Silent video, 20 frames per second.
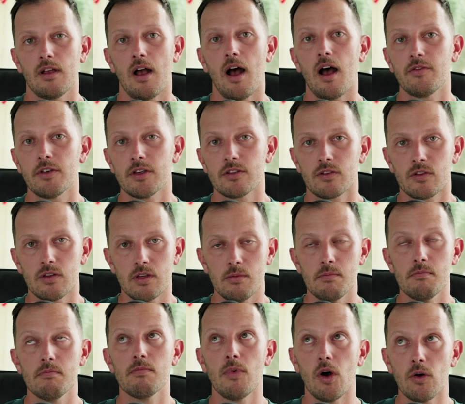Obviously,
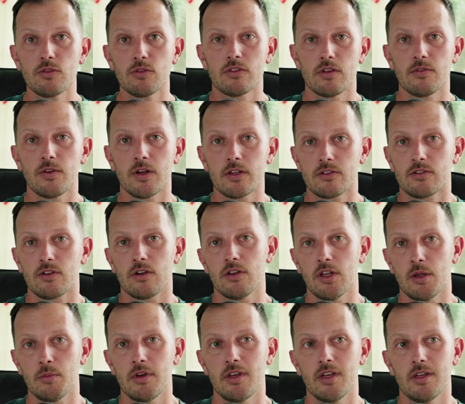most of us are
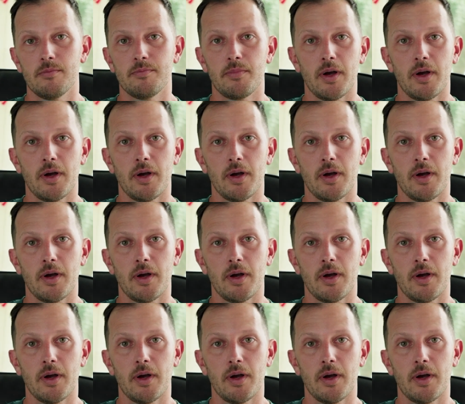limited